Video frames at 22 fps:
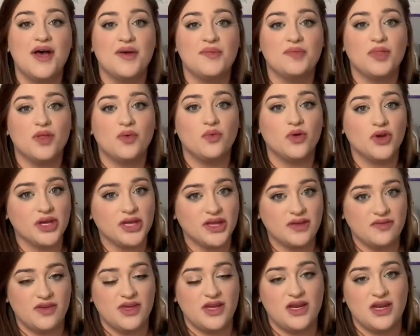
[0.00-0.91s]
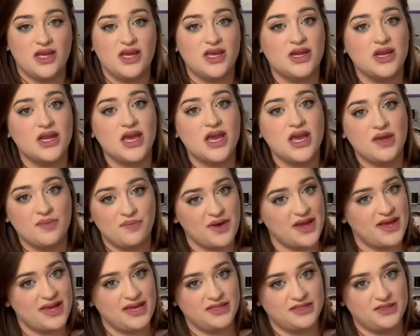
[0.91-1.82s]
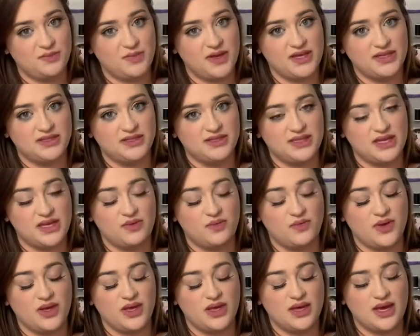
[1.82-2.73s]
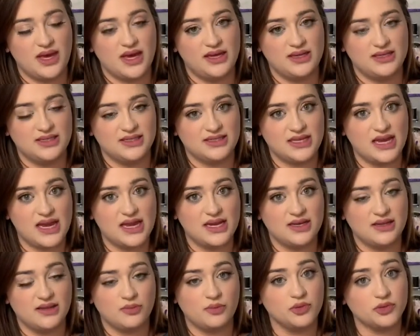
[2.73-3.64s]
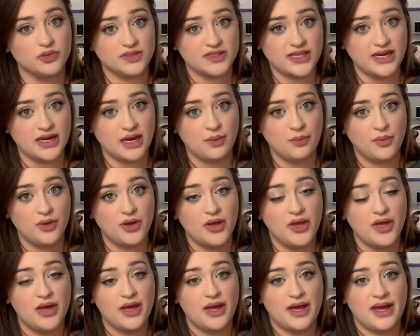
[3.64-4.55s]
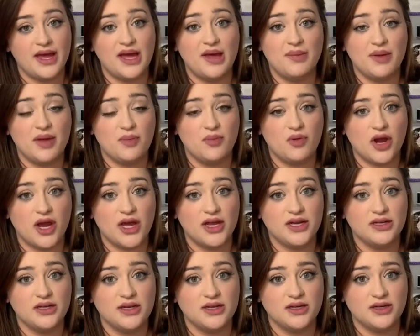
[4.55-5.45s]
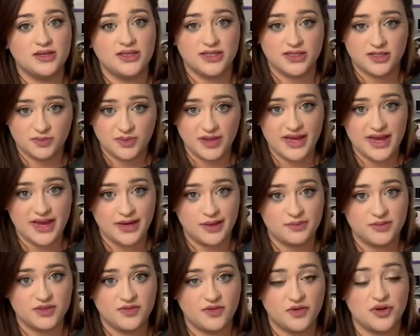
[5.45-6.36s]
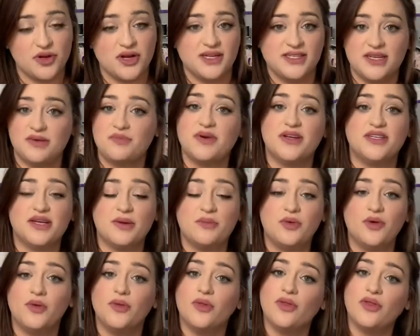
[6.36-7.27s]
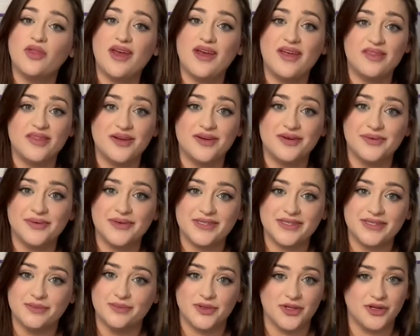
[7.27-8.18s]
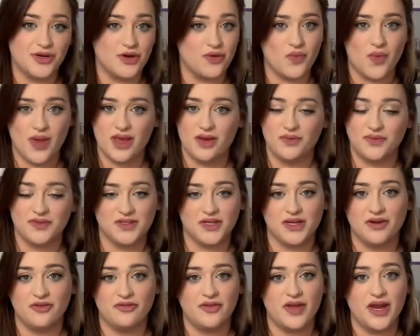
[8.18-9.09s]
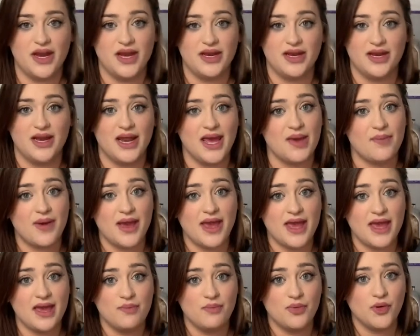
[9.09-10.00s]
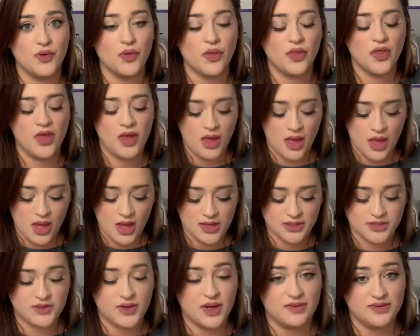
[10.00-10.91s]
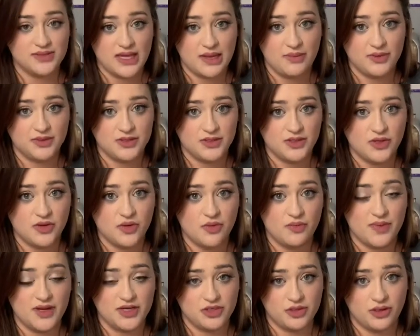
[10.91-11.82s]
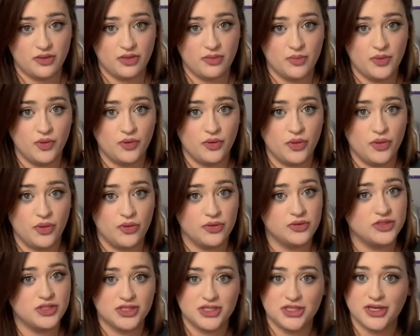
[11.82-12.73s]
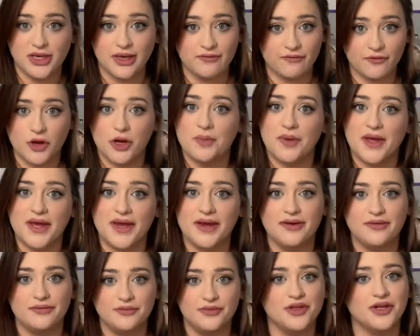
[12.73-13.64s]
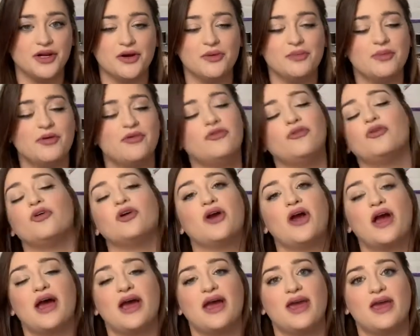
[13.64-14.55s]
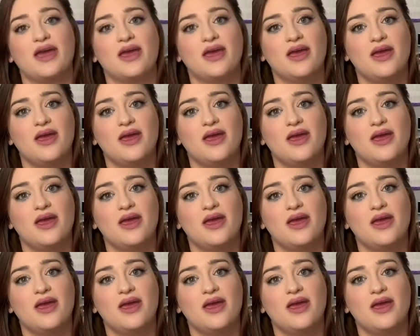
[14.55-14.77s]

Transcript: we're given an 8 by 8 space, and we had designed the booth setup and brought display items for a 10 by 10 booth, and there was simply no way it was going to fit in an 8 by 8 booth. So I was able to measure out the booth just to confirm it, you know, before I